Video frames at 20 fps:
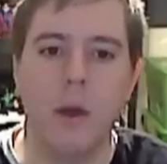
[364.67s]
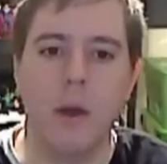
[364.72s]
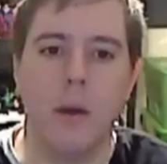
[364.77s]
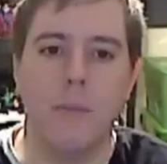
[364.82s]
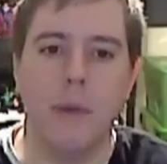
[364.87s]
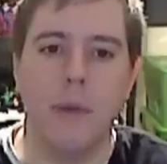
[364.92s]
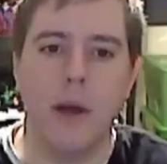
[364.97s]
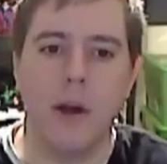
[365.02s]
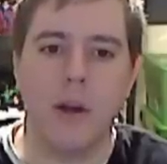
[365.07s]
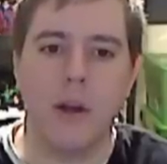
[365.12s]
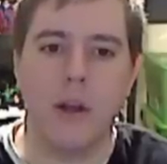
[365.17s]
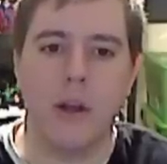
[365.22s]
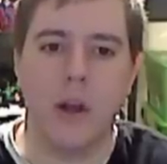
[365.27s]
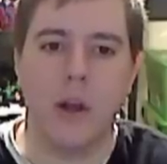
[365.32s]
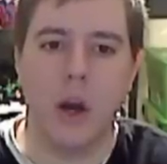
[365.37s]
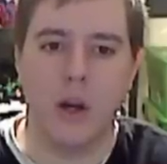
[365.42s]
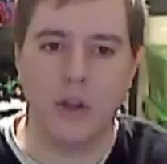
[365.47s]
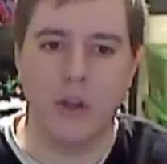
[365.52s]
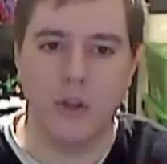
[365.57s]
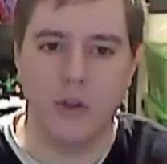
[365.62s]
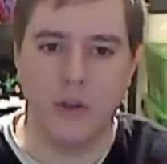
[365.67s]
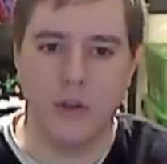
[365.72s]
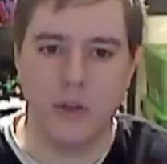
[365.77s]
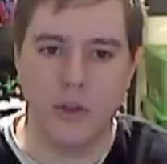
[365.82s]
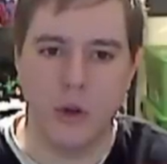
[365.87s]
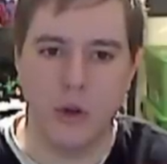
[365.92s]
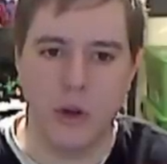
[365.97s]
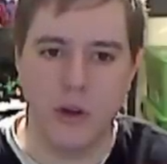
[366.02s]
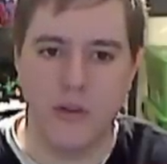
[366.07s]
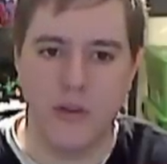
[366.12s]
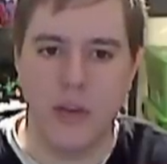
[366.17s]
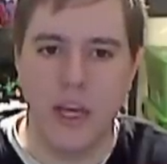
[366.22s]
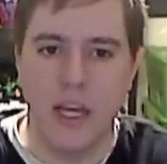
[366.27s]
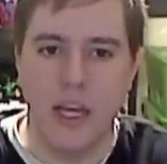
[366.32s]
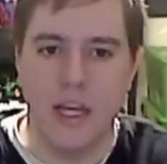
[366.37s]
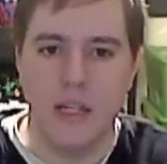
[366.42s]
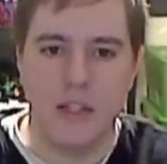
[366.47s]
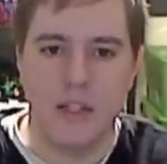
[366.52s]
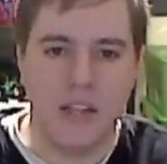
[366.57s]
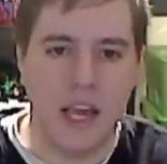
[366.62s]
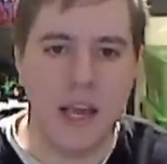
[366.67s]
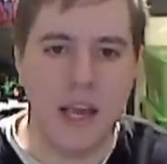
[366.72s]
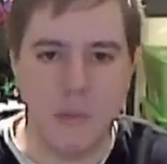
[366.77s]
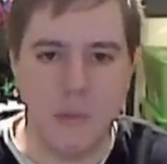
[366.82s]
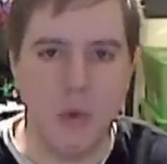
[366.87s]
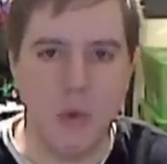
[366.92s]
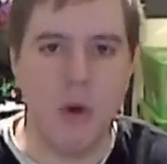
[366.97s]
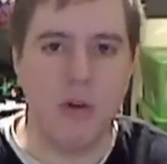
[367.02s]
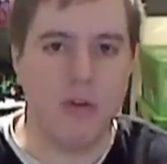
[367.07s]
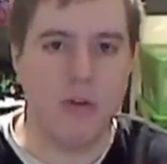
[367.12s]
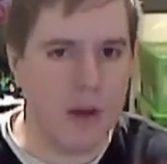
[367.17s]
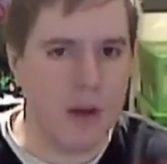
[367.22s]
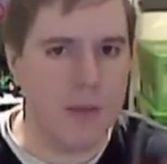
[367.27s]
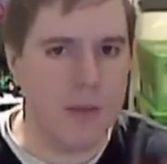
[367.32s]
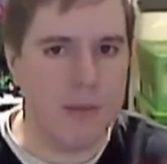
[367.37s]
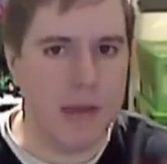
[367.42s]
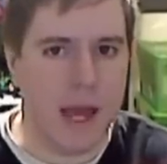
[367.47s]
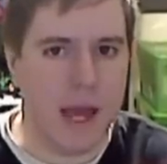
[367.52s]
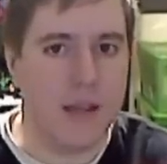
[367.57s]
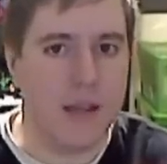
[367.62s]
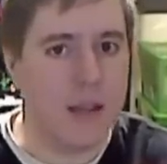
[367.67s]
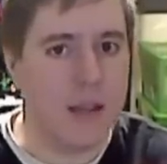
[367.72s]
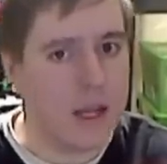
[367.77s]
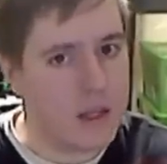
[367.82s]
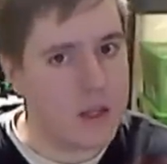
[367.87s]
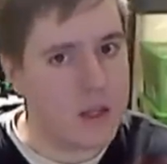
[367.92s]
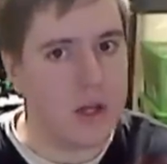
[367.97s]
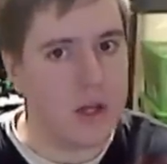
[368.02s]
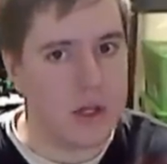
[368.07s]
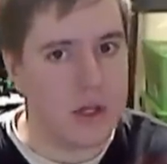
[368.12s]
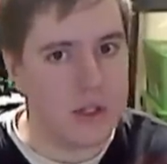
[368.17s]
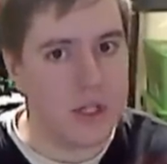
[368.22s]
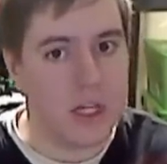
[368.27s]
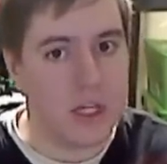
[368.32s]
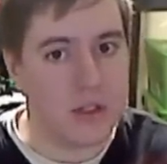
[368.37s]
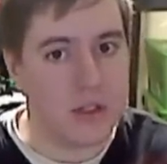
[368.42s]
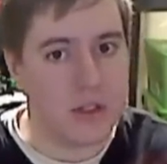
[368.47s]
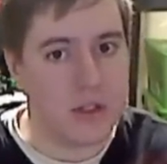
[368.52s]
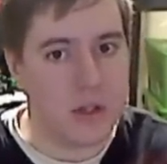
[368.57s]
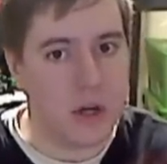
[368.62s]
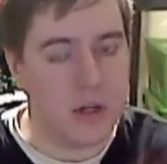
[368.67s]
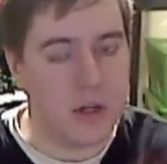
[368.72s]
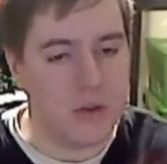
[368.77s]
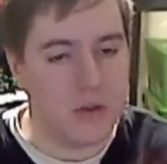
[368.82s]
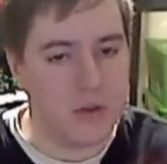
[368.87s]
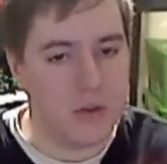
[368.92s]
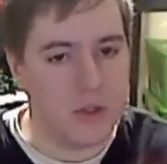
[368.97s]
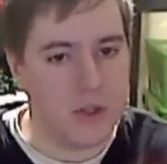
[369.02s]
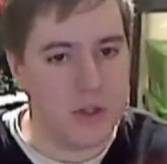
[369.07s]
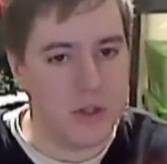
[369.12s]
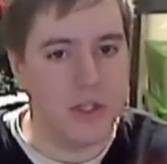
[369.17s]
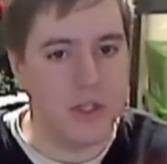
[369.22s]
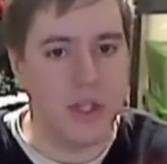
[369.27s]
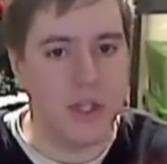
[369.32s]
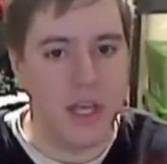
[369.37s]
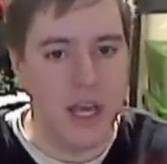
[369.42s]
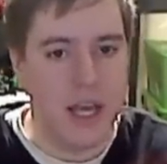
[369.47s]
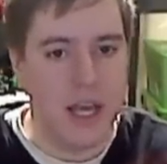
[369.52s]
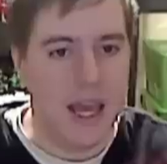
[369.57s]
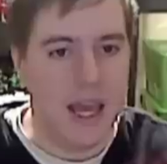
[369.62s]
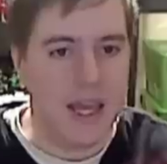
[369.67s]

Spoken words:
American cartoons sort of take more from that, like the Young Justice cartoon series,